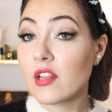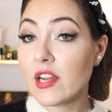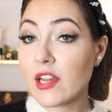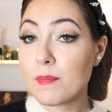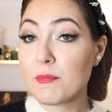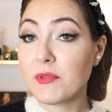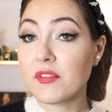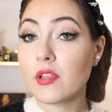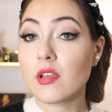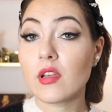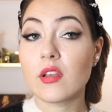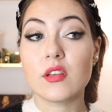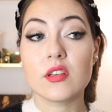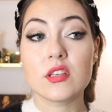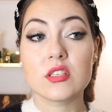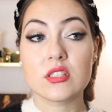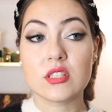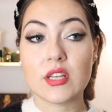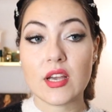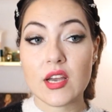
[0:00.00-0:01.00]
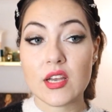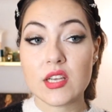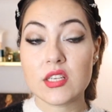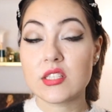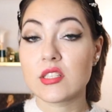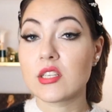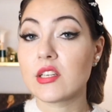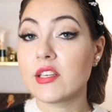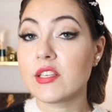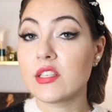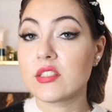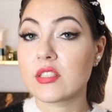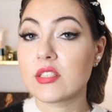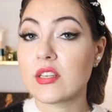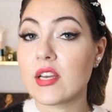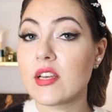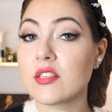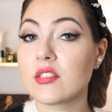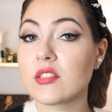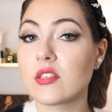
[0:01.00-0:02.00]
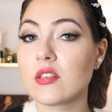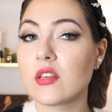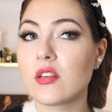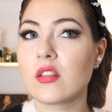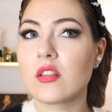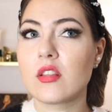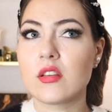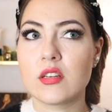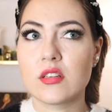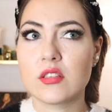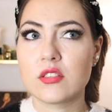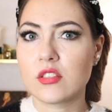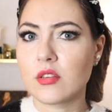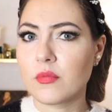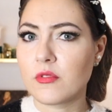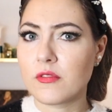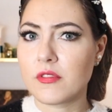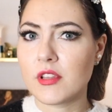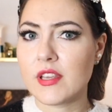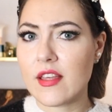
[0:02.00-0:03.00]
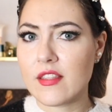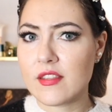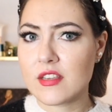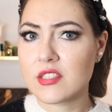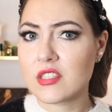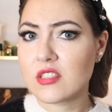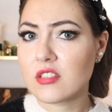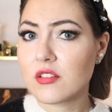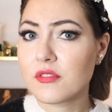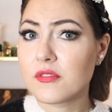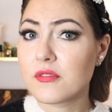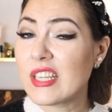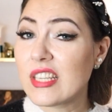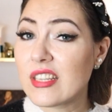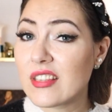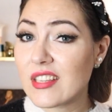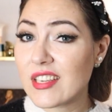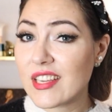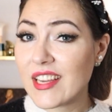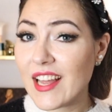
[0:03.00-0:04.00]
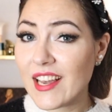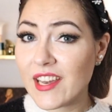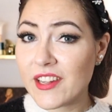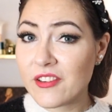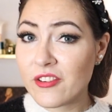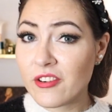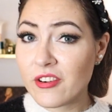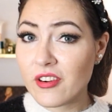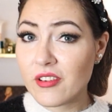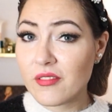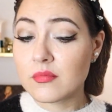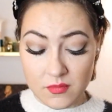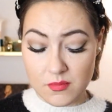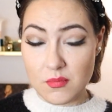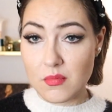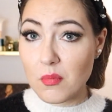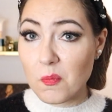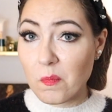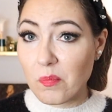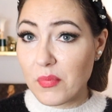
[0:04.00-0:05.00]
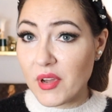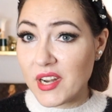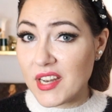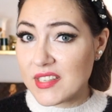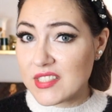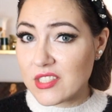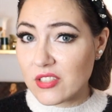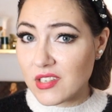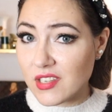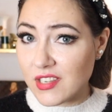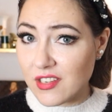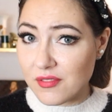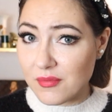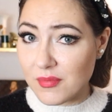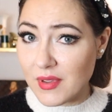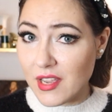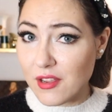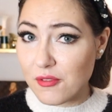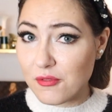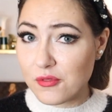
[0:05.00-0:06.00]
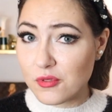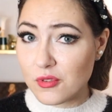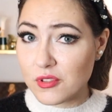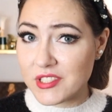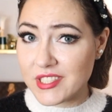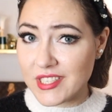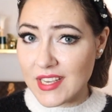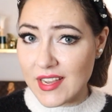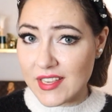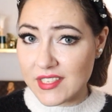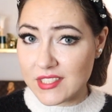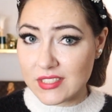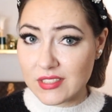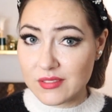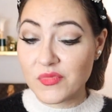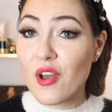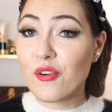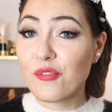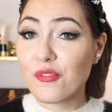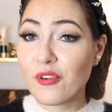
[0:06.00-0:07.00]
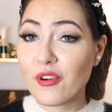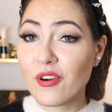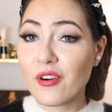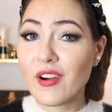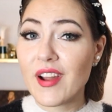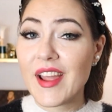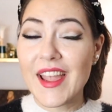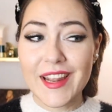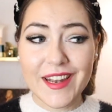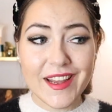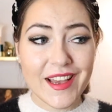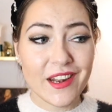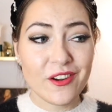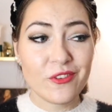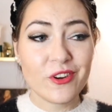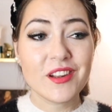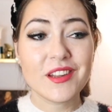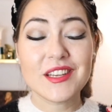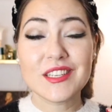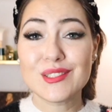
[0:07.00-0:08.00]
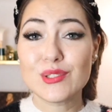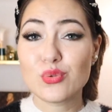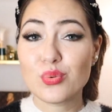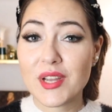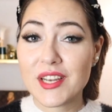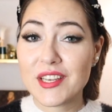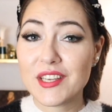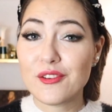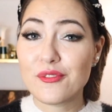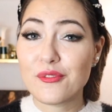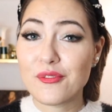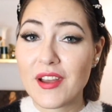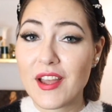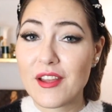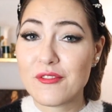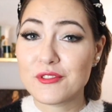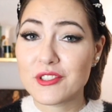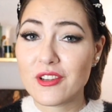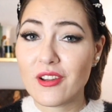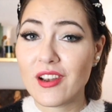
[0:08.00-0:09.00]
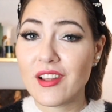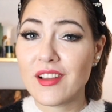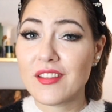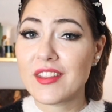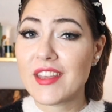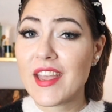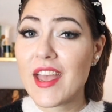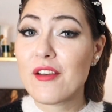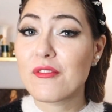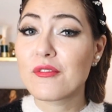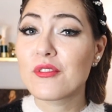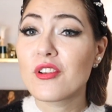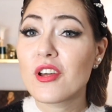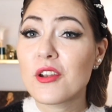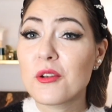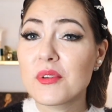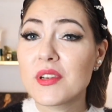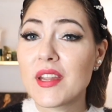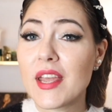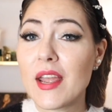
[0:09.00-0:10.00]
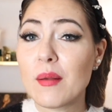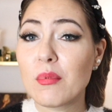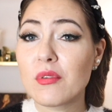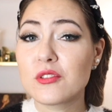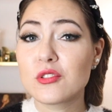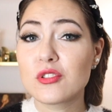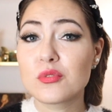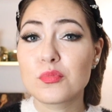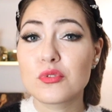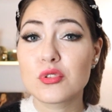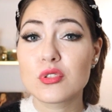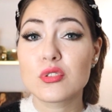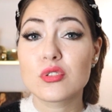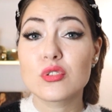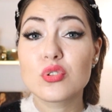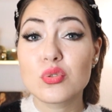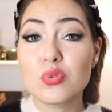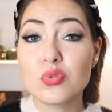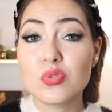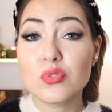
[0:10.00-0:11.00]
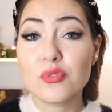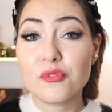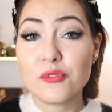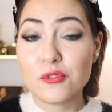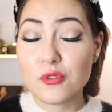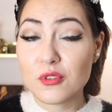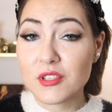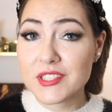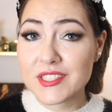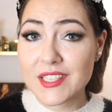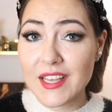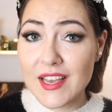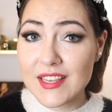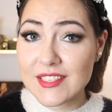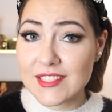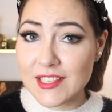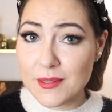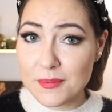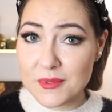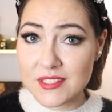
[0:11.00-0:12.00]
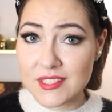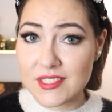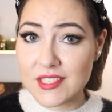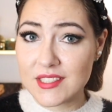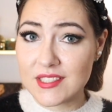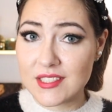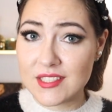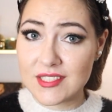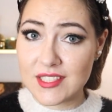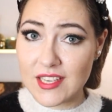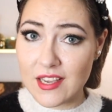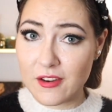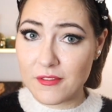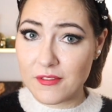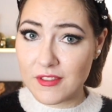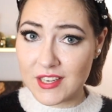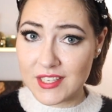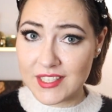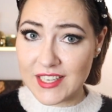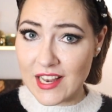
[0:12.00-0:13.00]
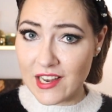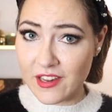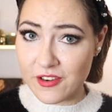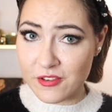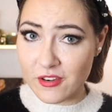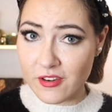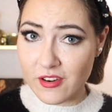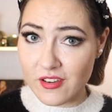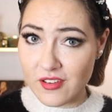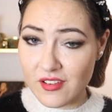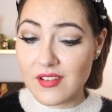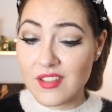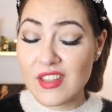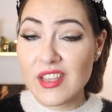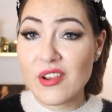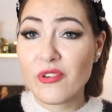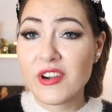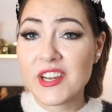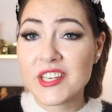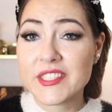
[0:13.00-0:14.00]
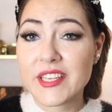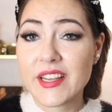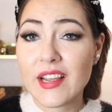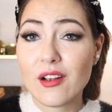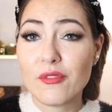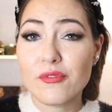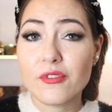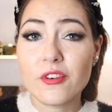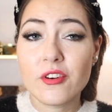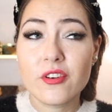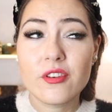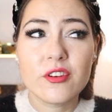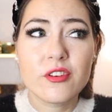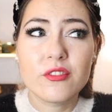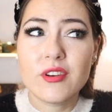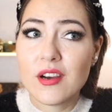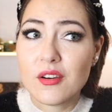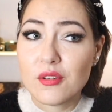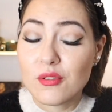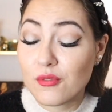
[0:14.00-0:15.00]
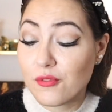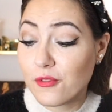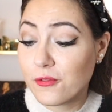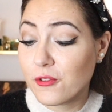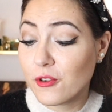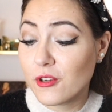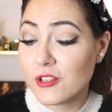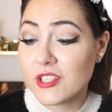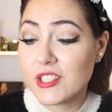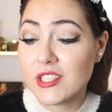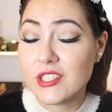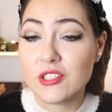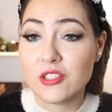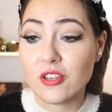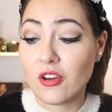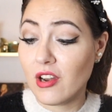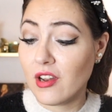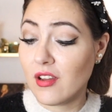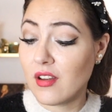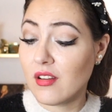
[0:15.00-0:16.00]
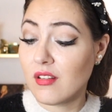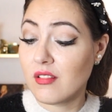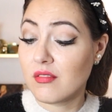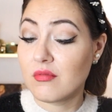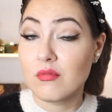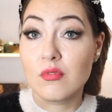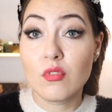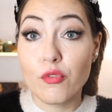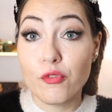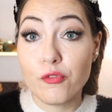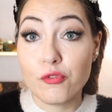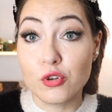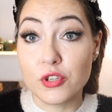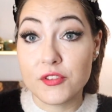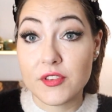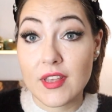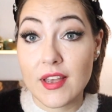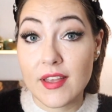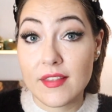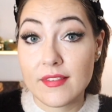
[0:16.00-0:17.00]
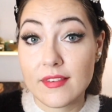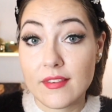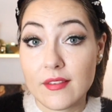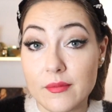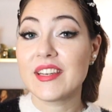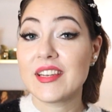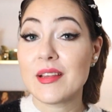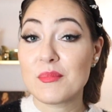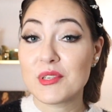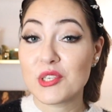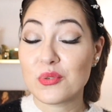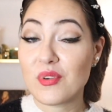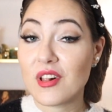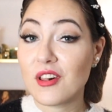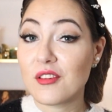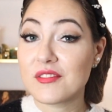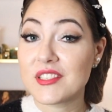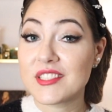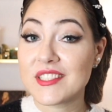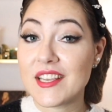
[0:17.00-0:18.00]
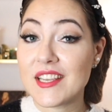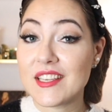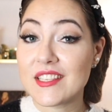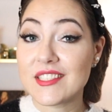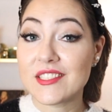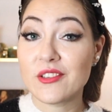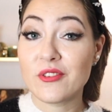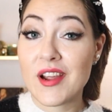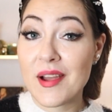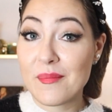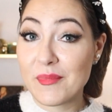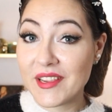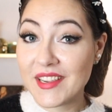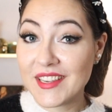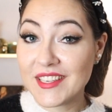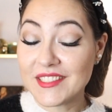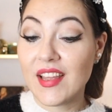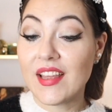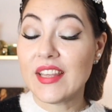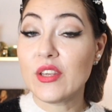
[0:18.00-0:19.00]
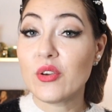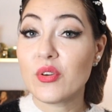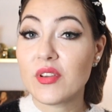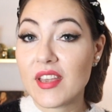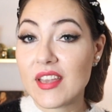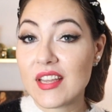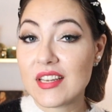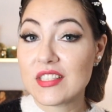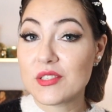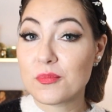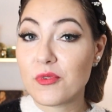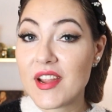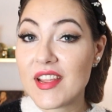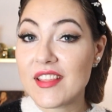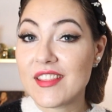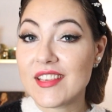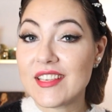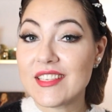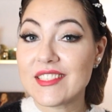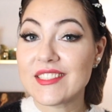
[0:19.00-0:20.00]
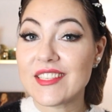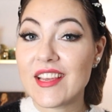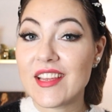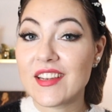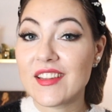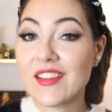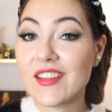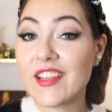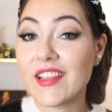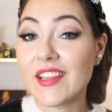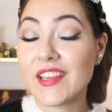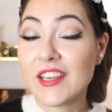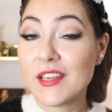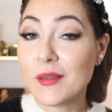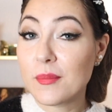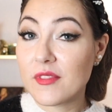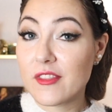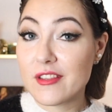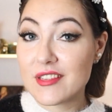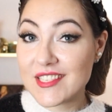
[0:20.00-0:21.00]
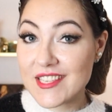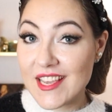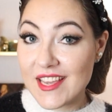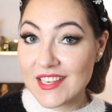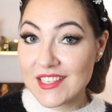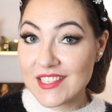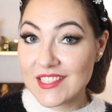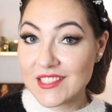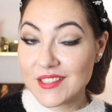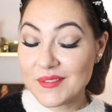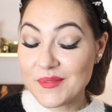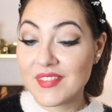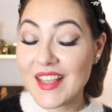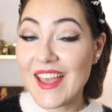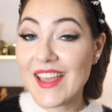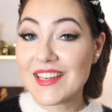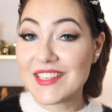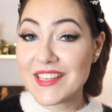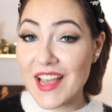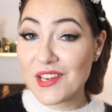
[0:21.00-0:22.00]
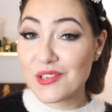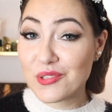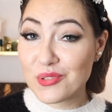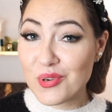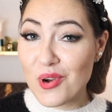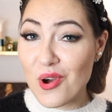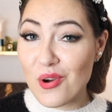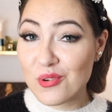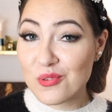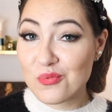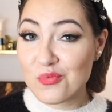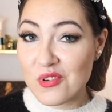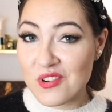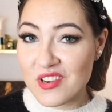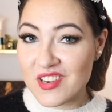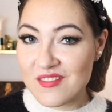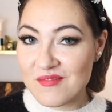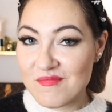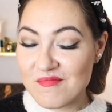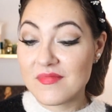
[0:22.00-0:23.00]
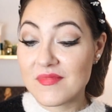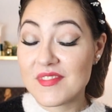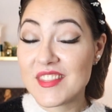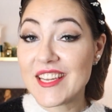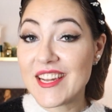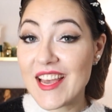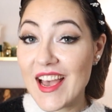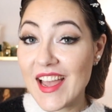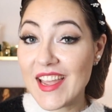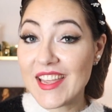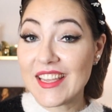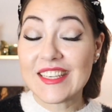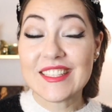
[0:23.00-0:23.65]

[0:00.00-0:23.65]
The lipstick is nice, at least nicer than some of the other stuff in the calendar. But it's not even a full size. For eight hundred twenty-five dollars, they have not been able to put two full-size lipsticks inside of that calendar. They retail for around forty dollars full size. Number twelve is a ceramic. You can spray these and they keep the scent. And I do own one that I